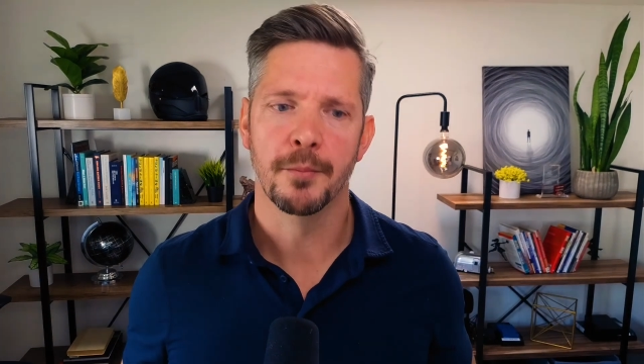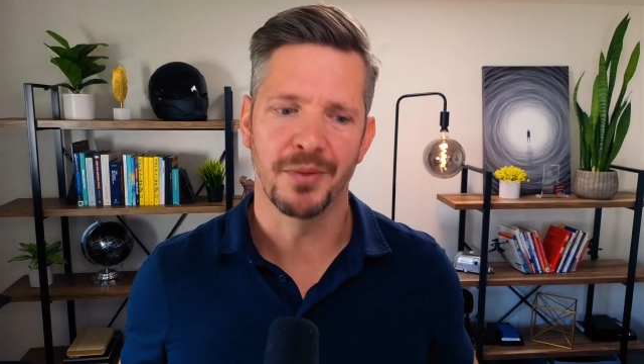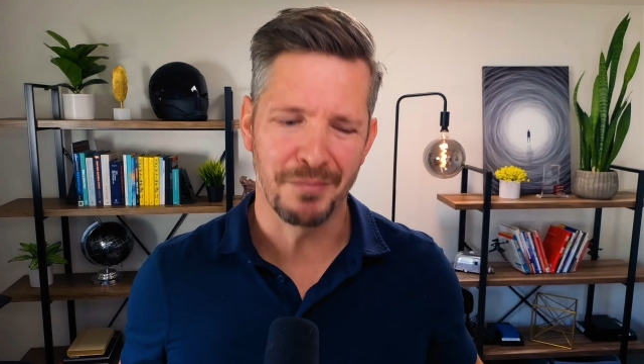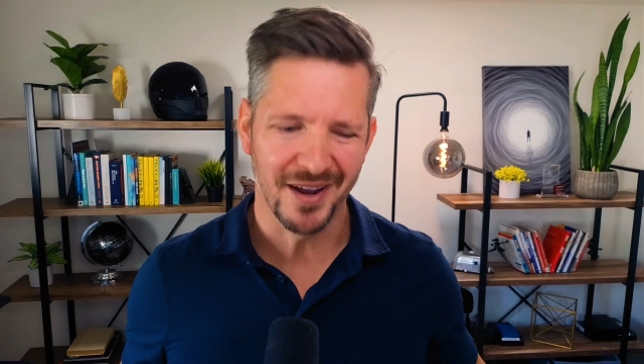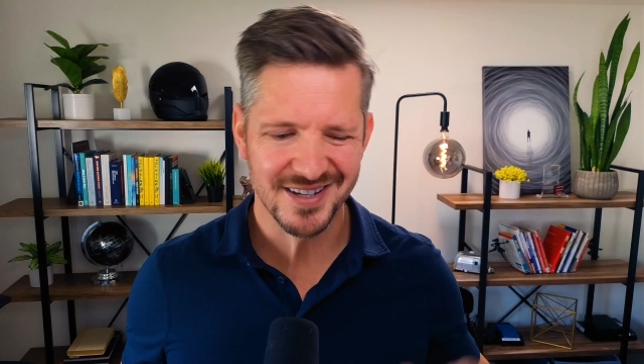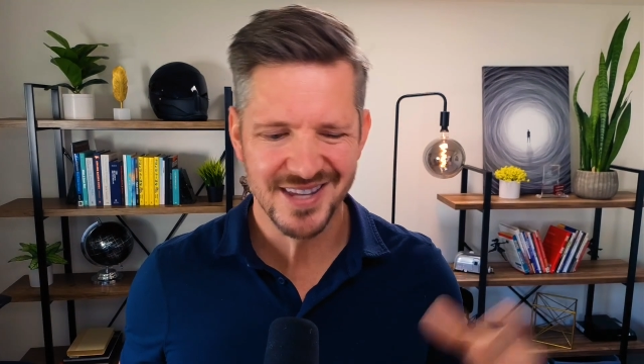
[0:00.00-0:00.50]

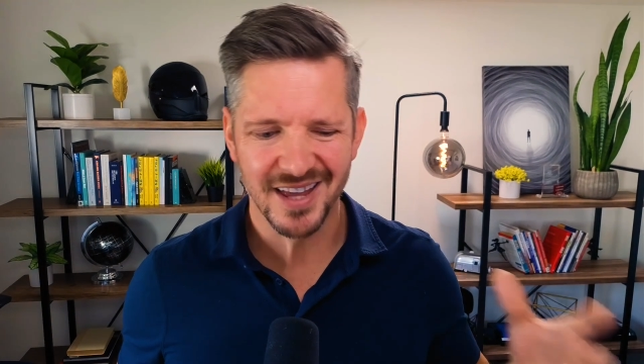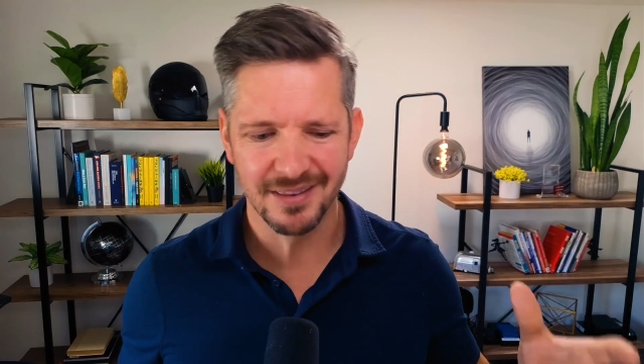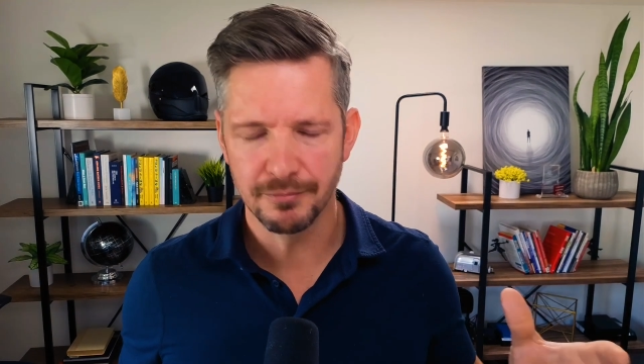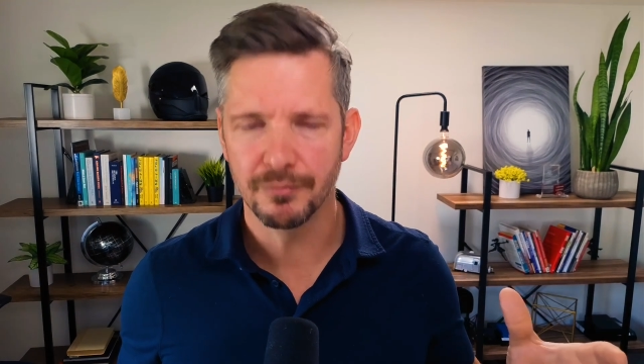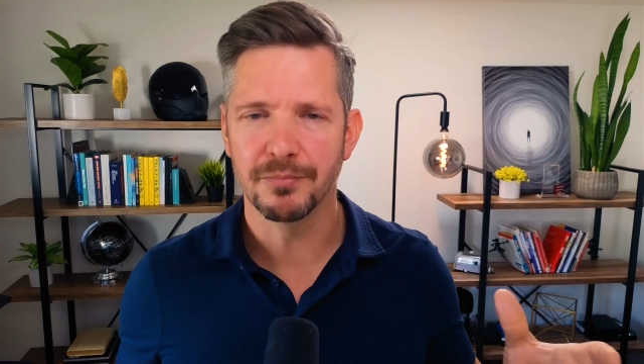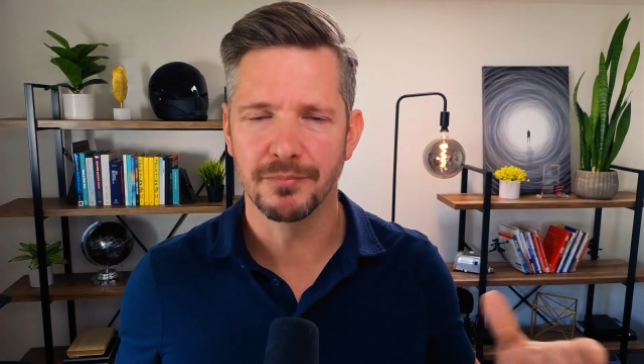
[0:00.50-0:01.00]
But by
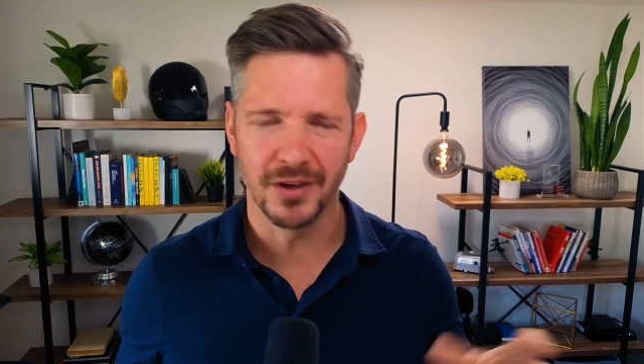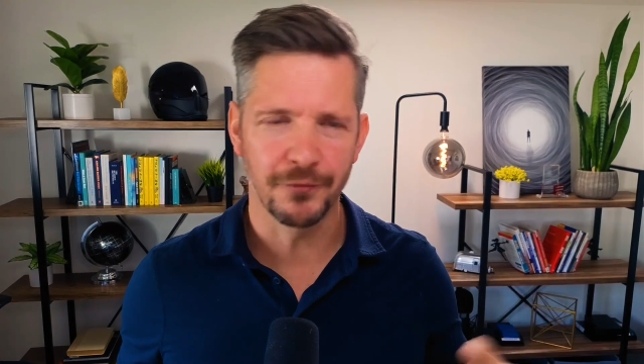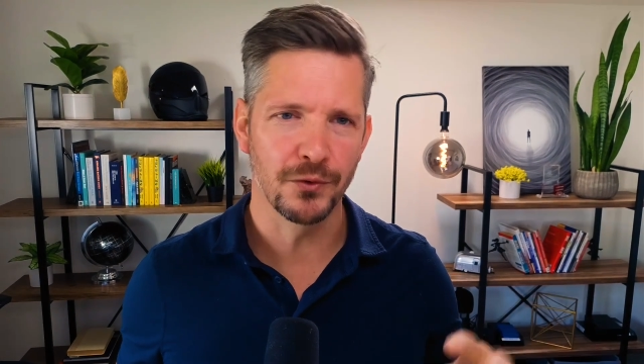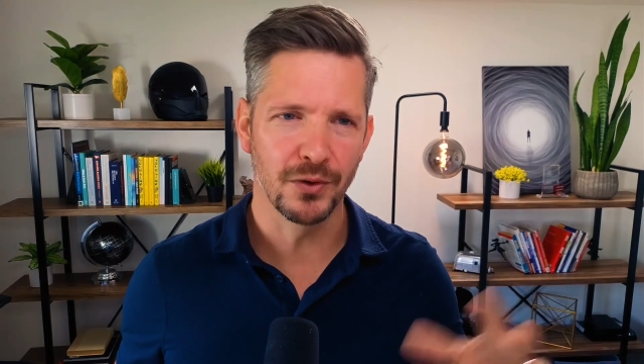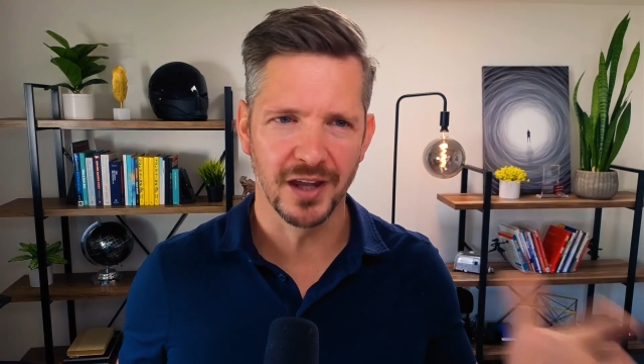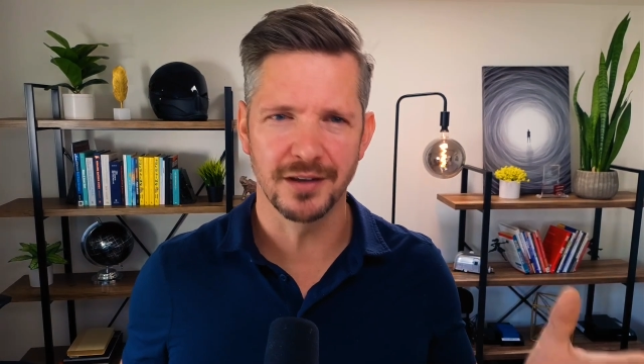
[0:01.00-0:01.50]
then,
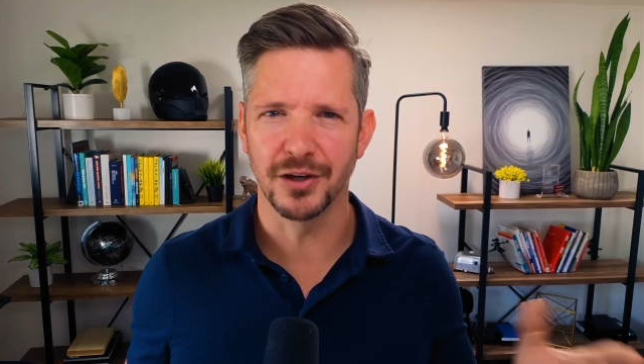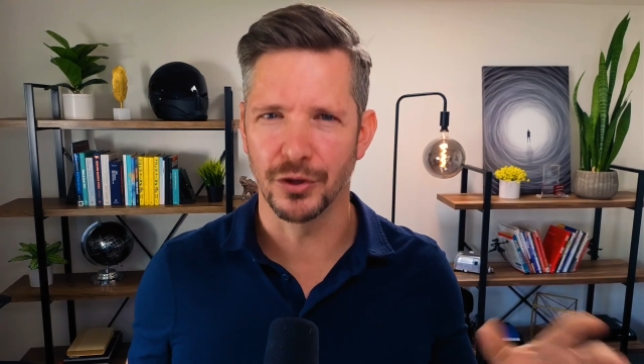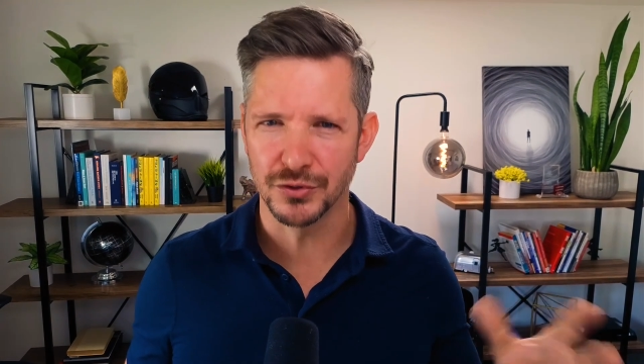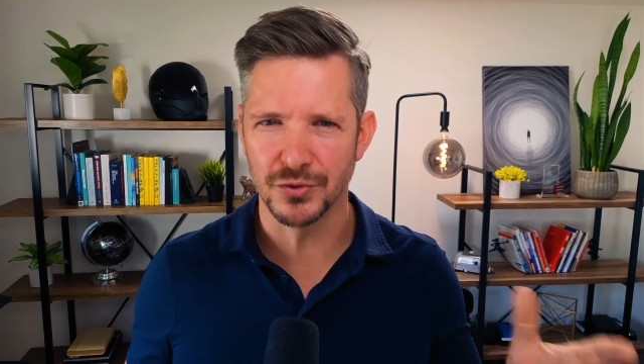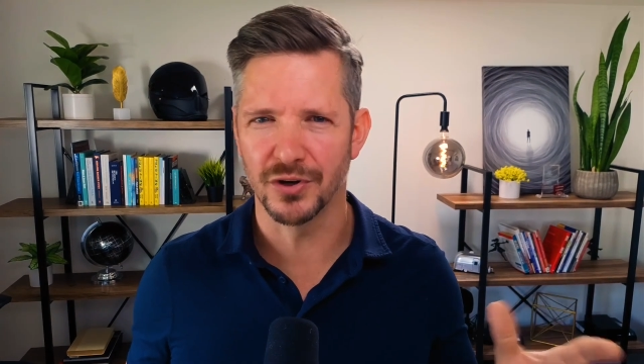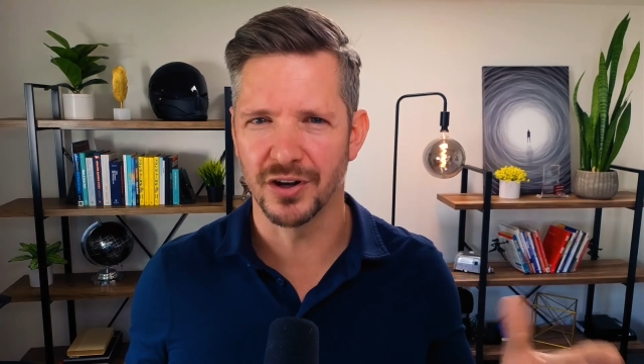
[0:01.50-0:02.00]
if you hit
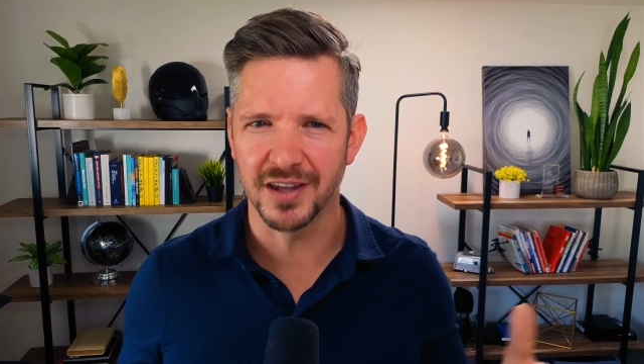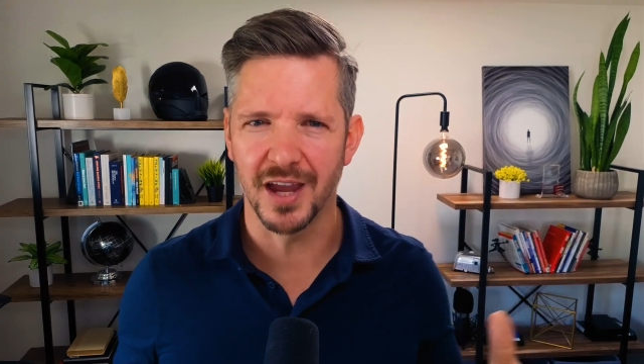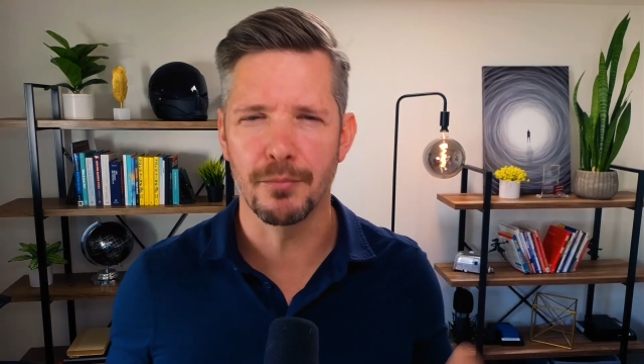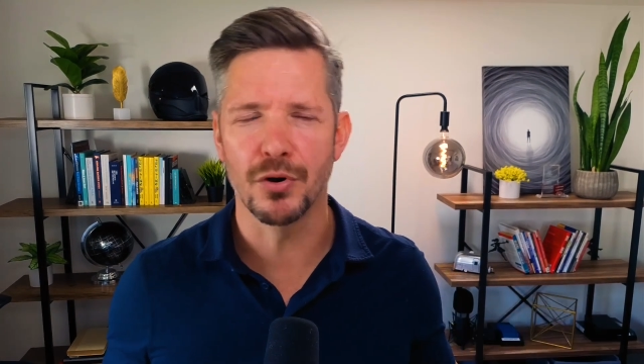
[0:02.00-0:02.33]
200K,